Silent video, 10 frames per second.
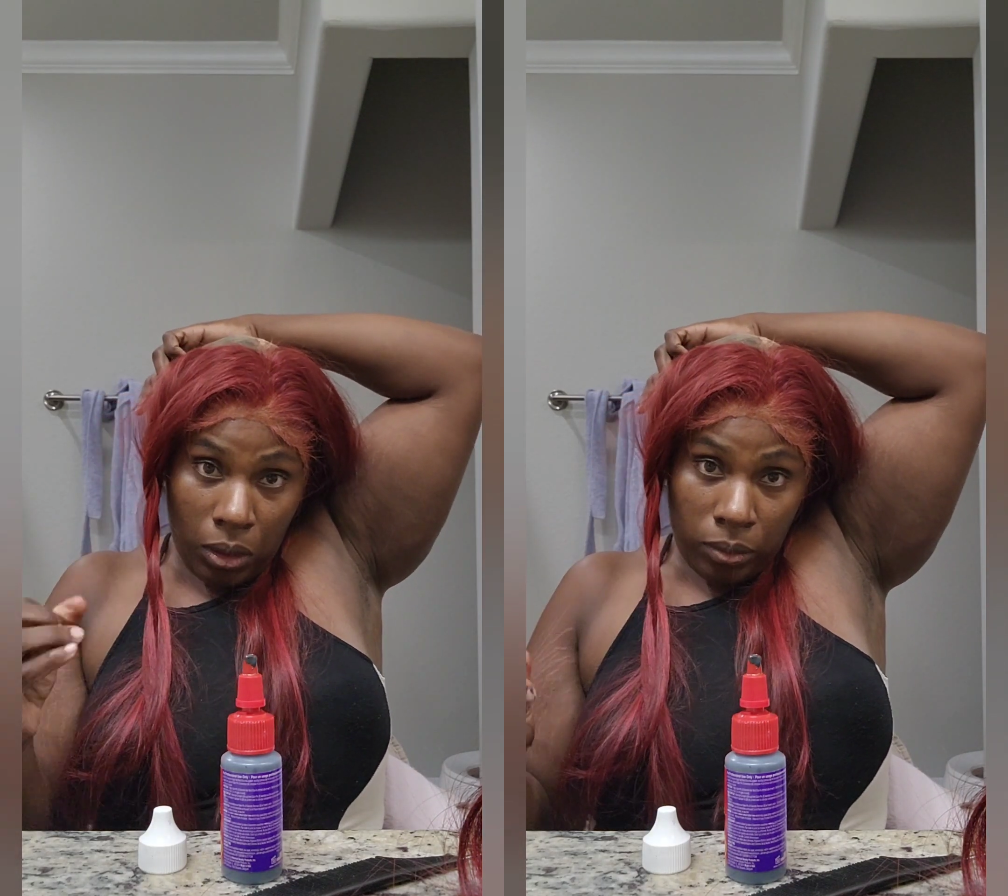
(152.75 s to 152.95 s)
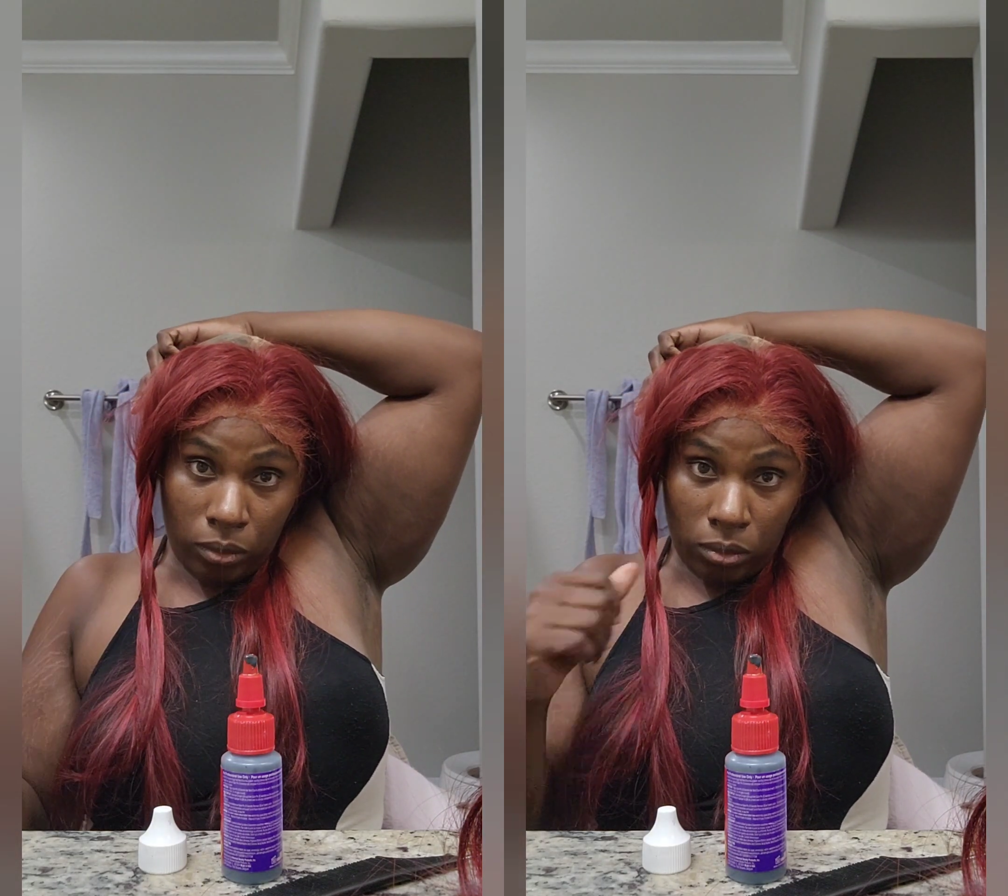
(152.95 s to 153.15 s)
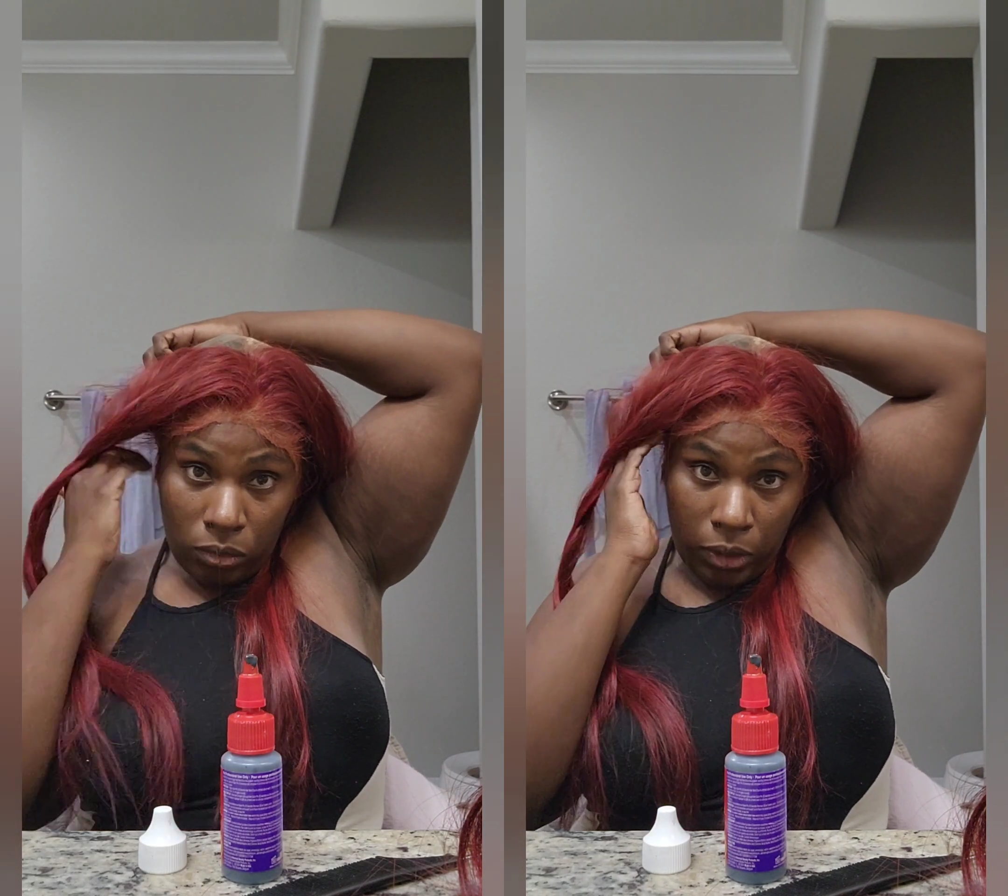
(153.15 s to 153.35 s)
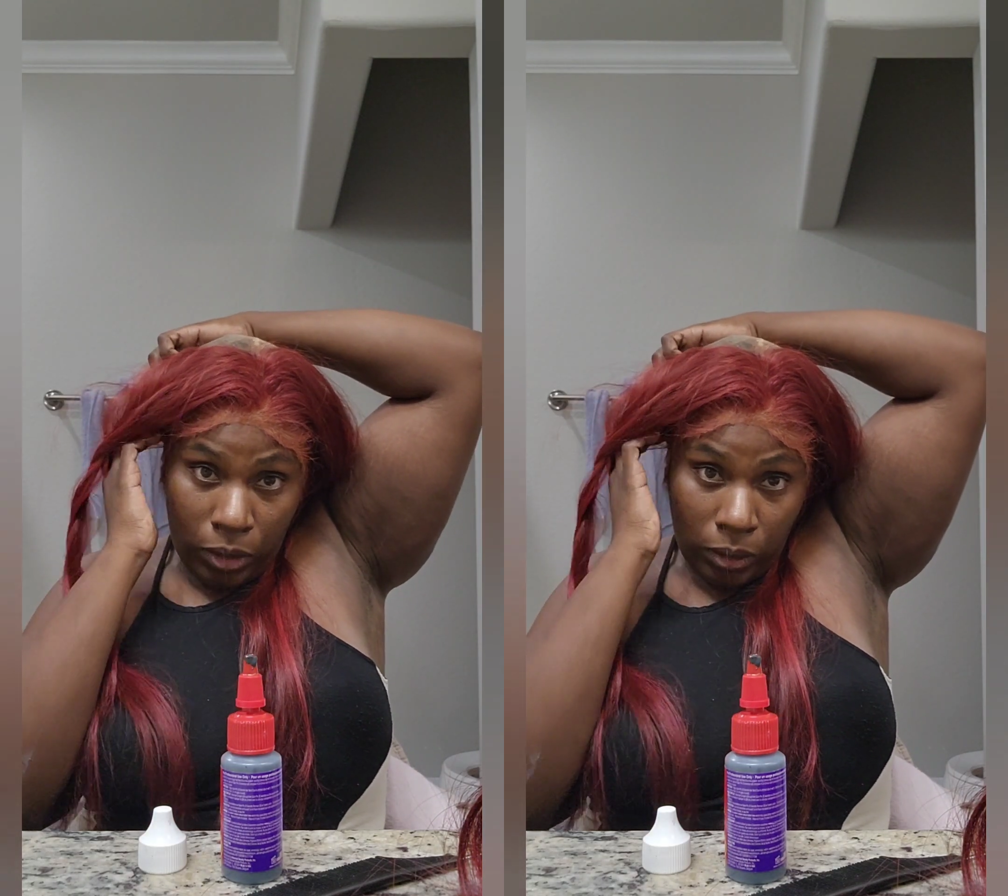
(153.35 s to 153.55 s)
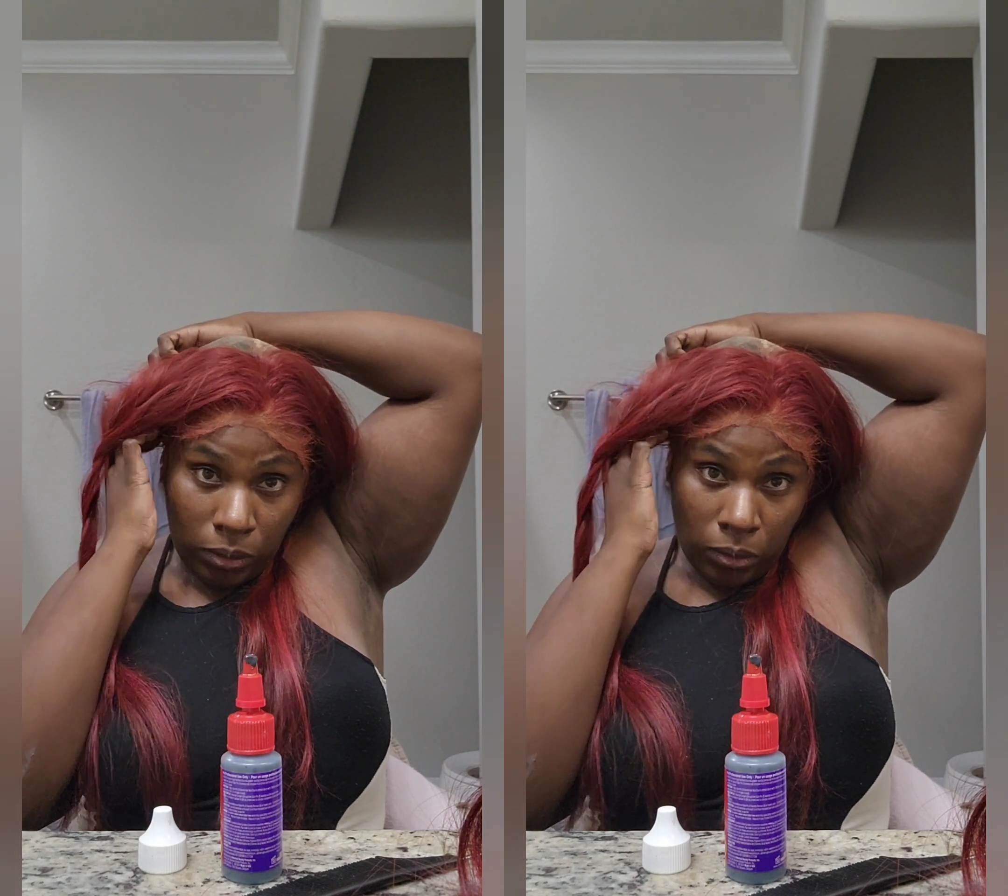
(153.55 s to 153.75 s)
the piece of
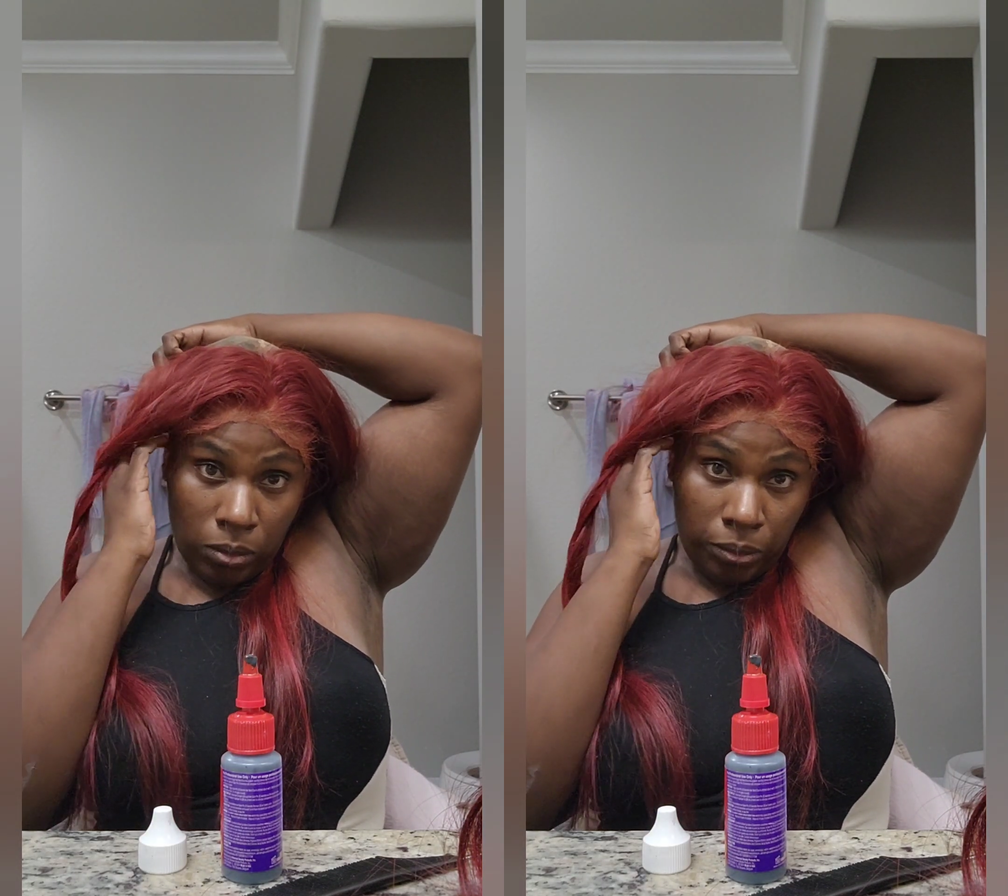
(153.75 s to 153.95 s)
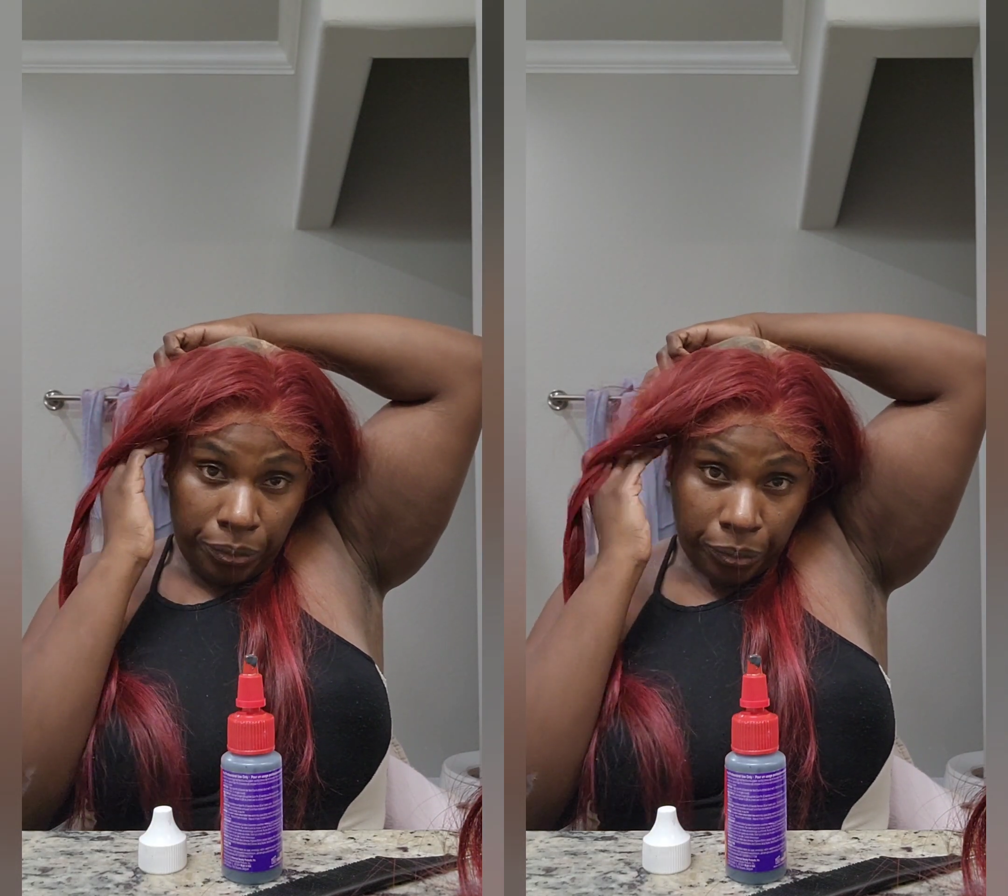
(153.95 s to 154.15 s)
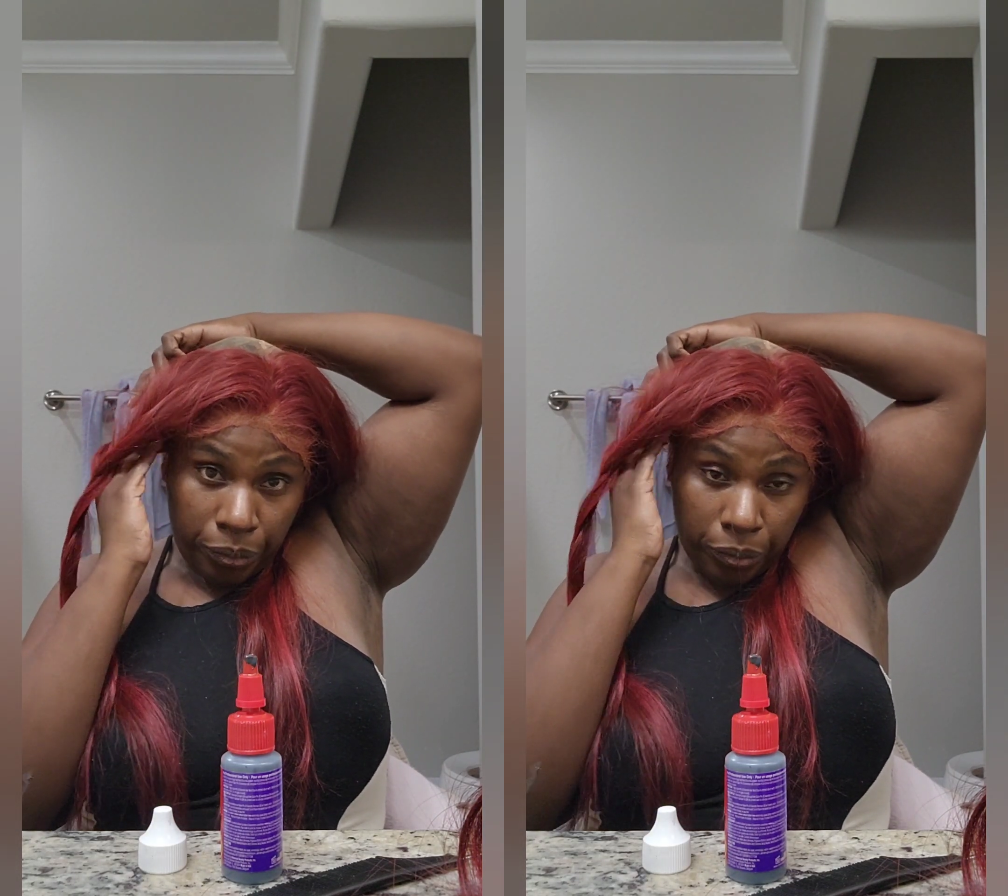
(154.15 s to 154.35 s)
fabric from